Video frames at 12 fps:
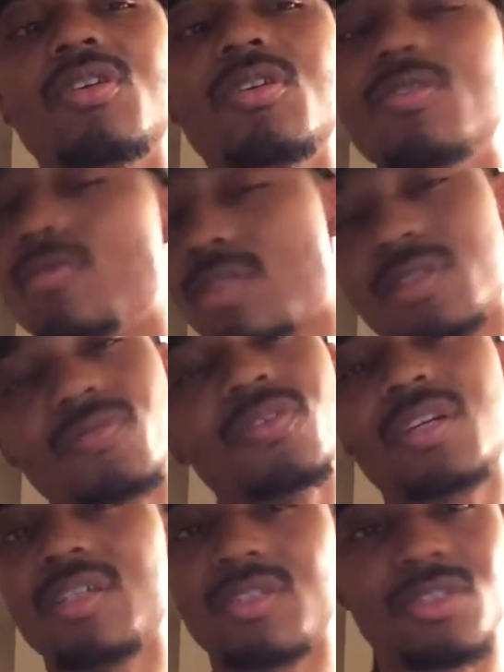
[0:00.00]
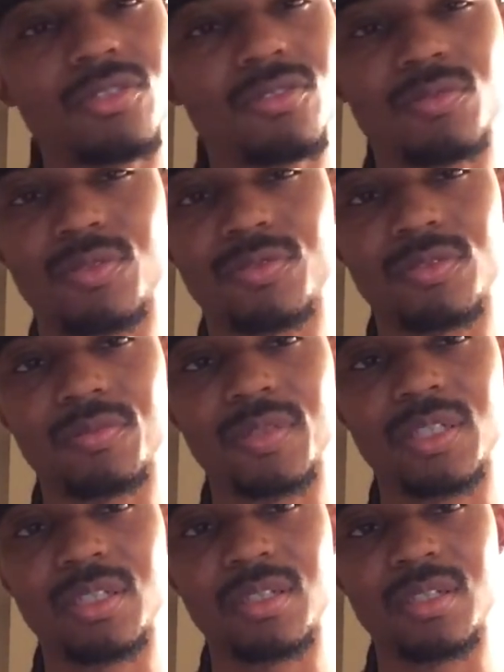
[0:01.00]
over some fucking shoes before,
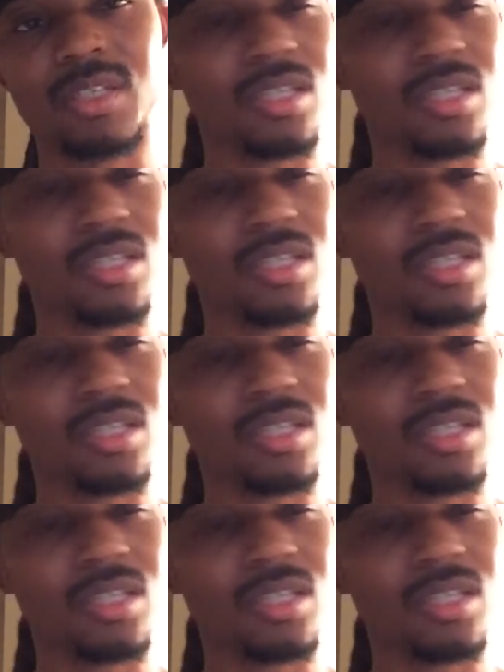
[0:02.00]
man.